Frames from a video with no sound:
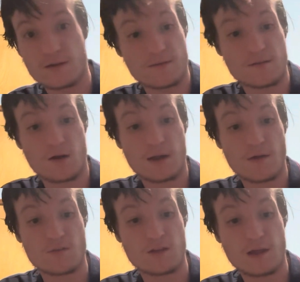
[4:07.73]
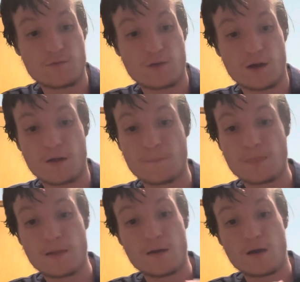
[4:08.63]
does not have slam fire.
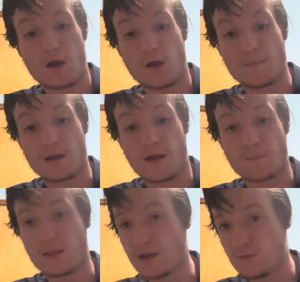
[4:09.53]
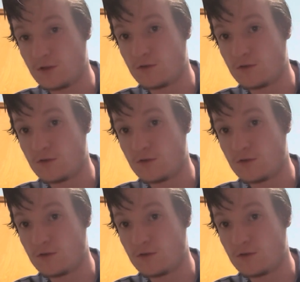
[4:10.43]
And I believe